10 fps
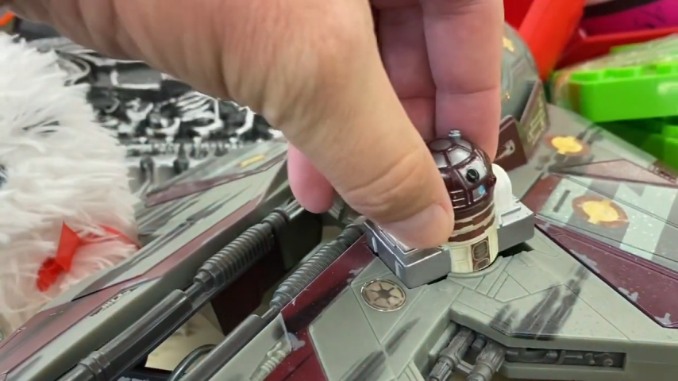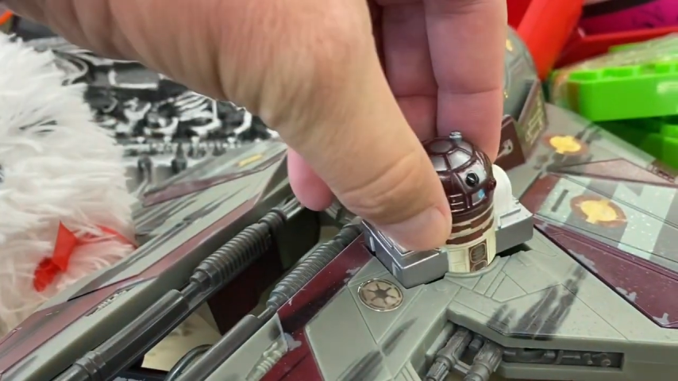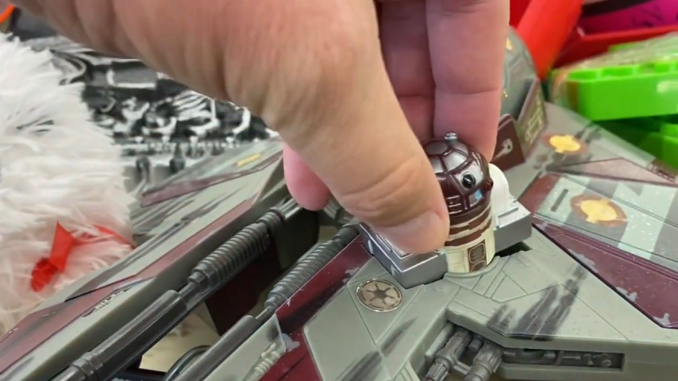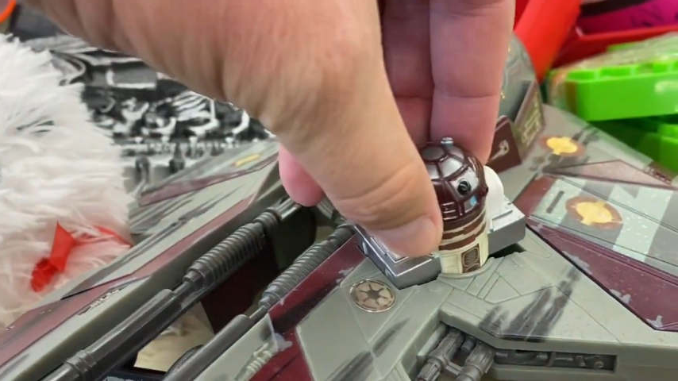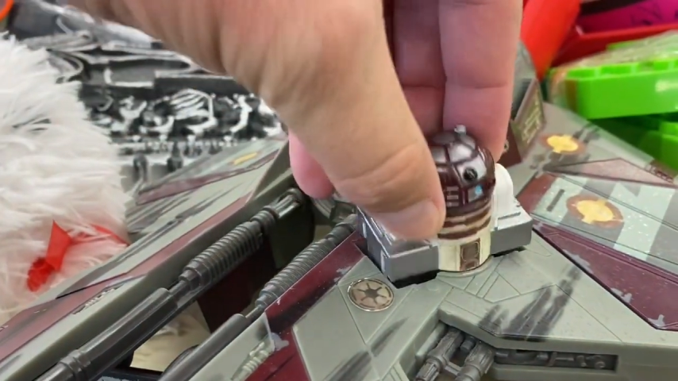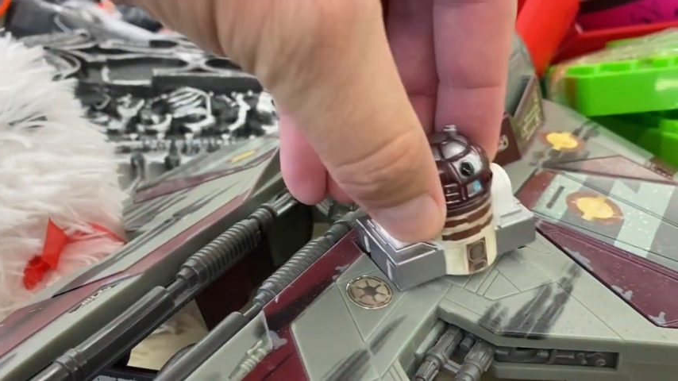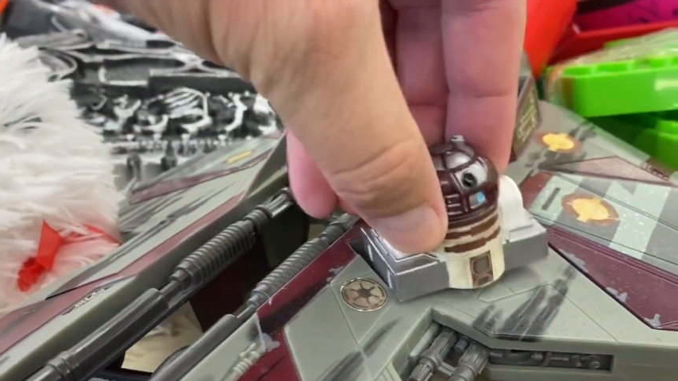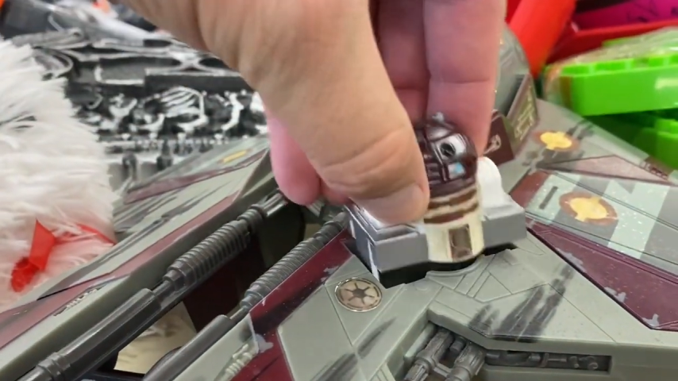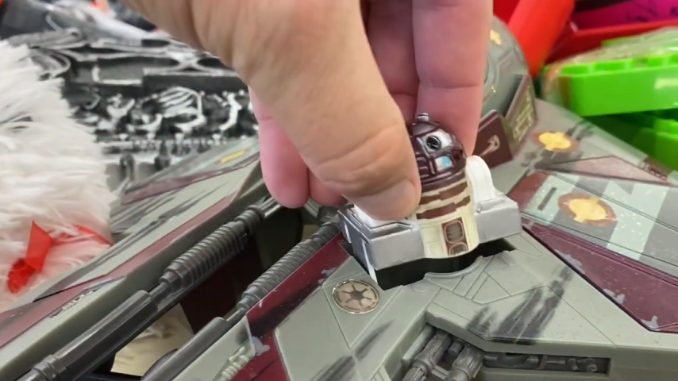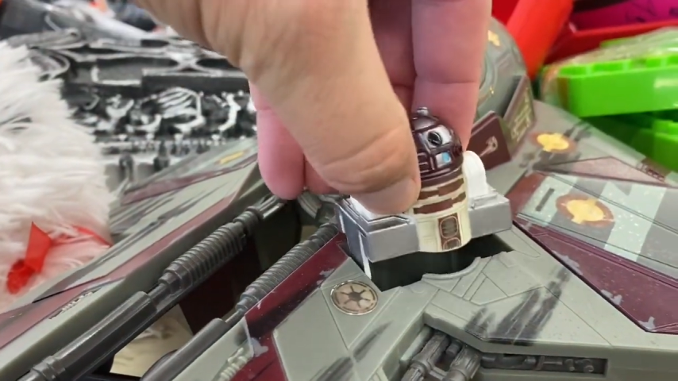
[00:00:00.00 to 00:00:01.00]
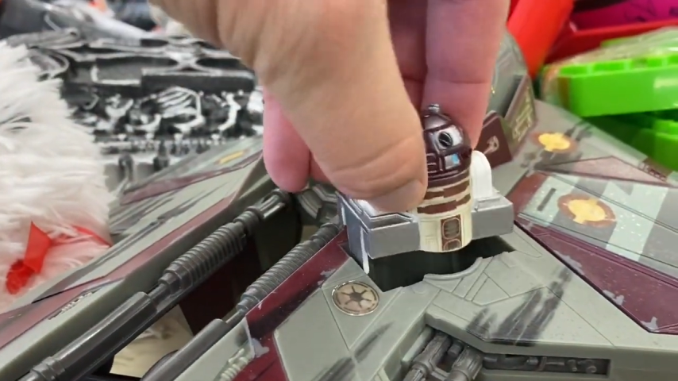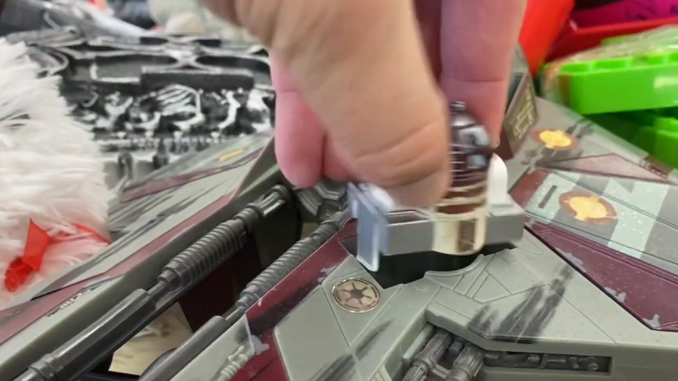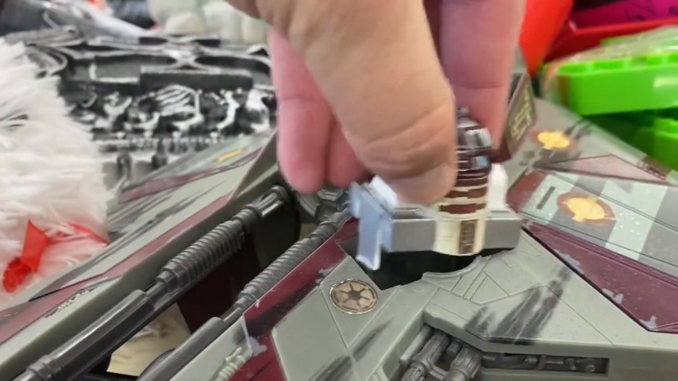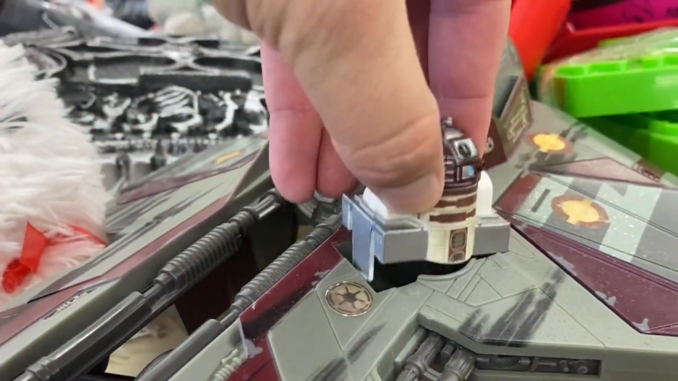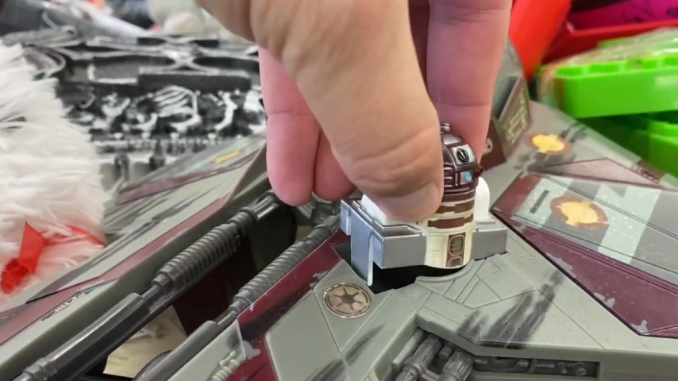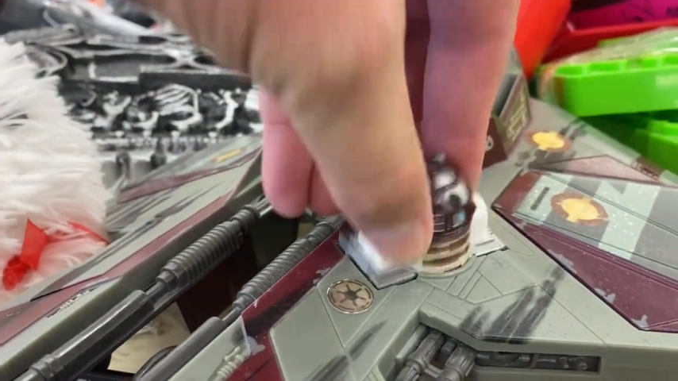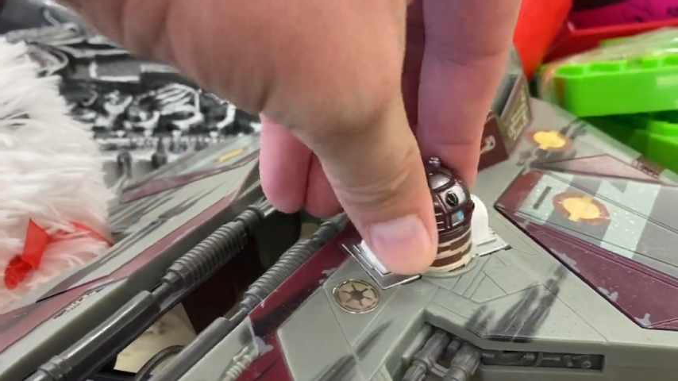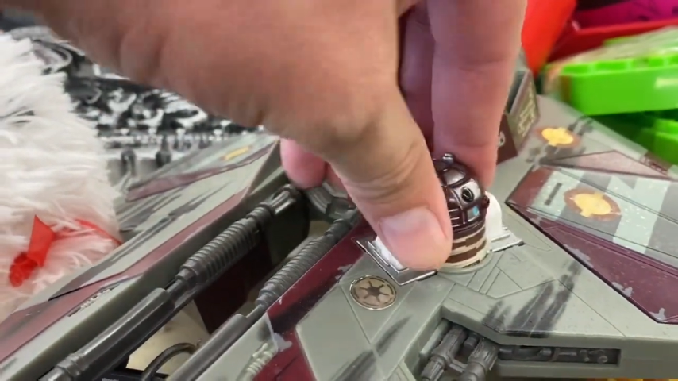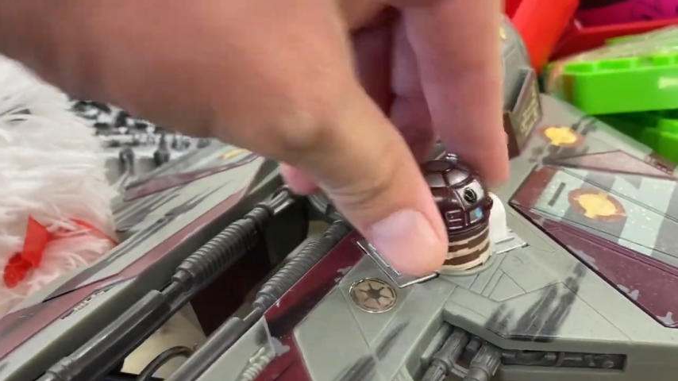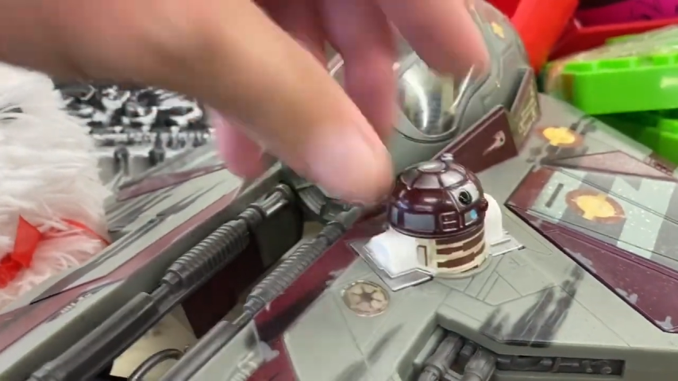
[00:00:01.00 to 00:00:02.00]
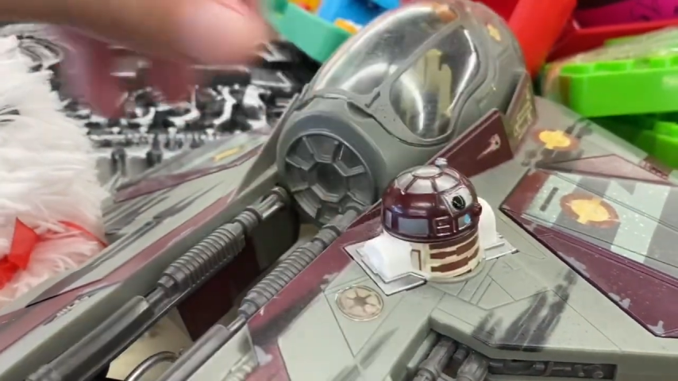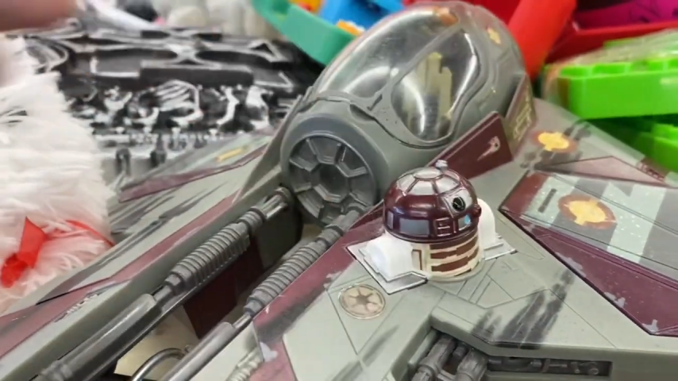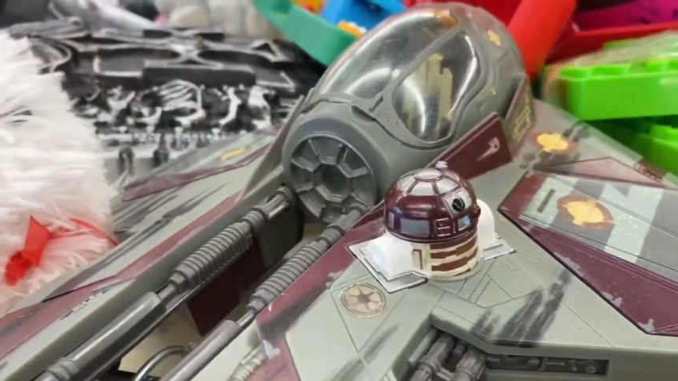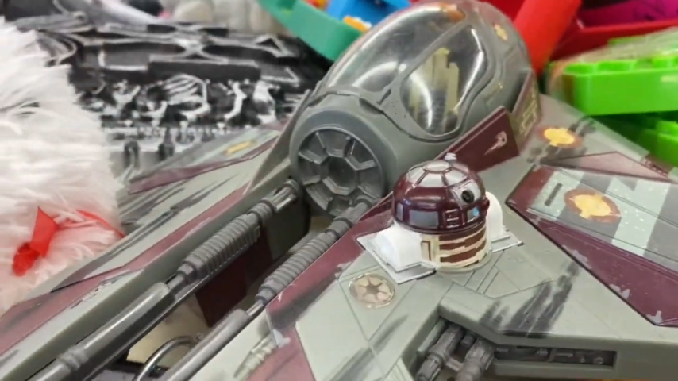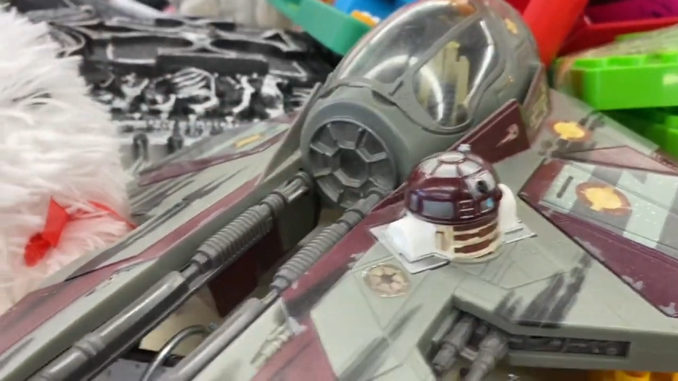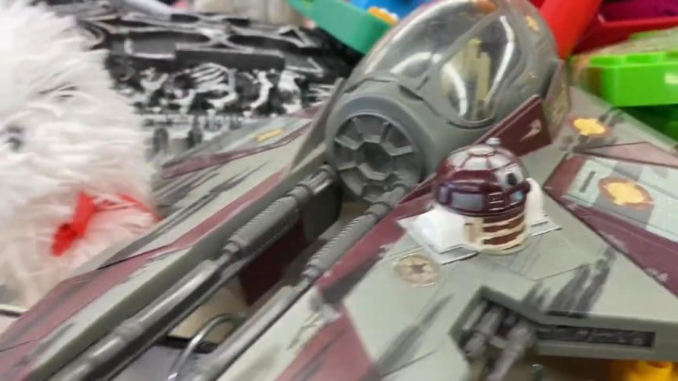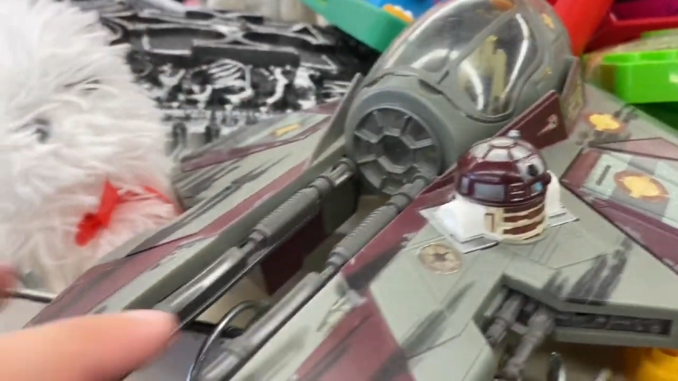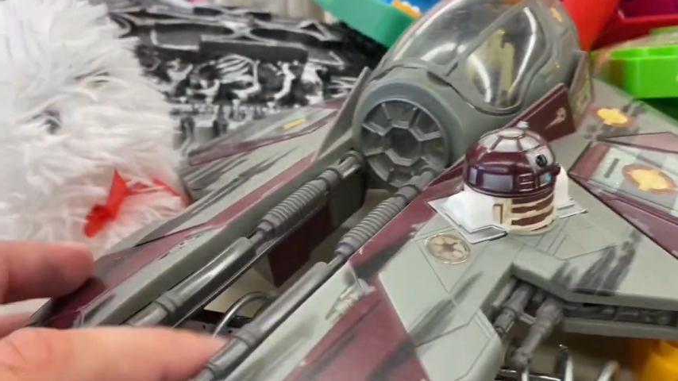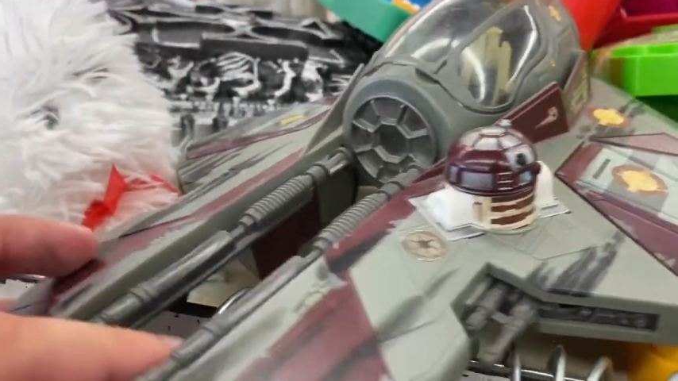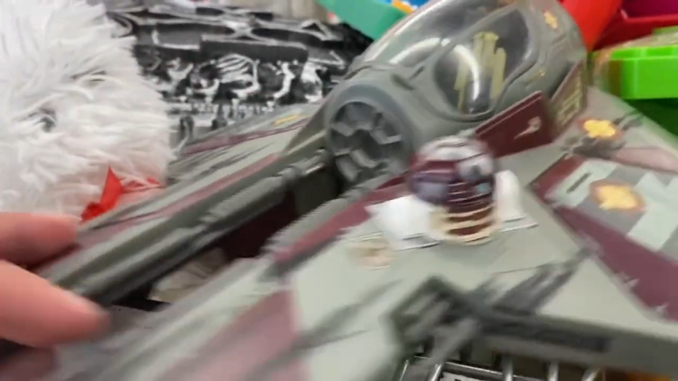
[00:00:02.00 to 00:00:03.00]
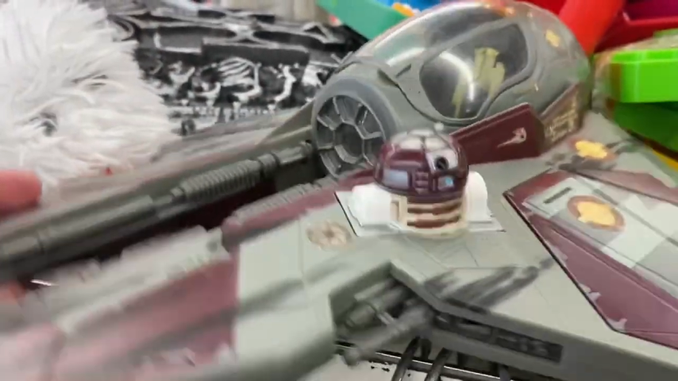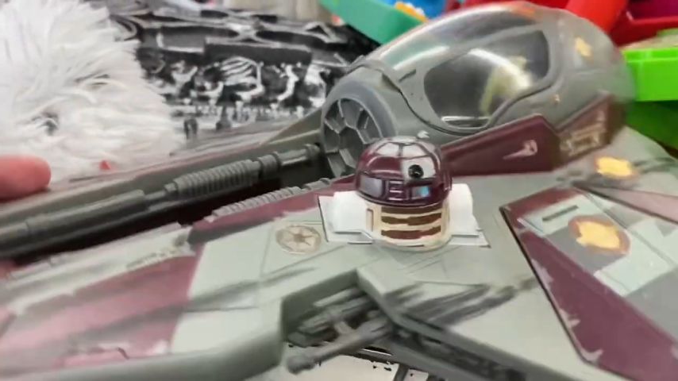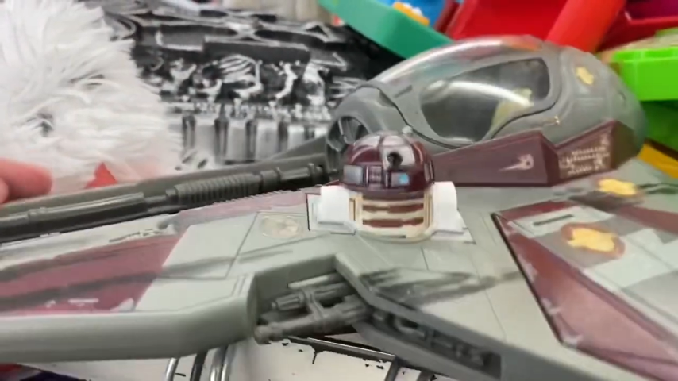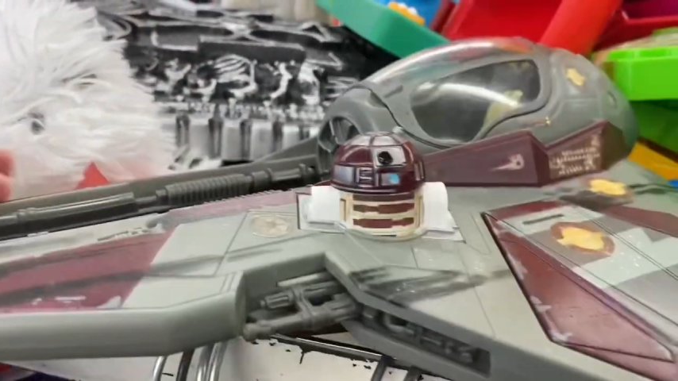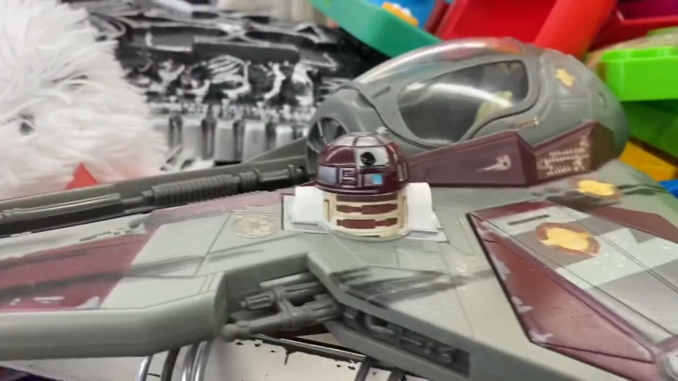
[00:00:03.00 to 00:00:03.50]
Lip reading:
[unreadable: no face in view]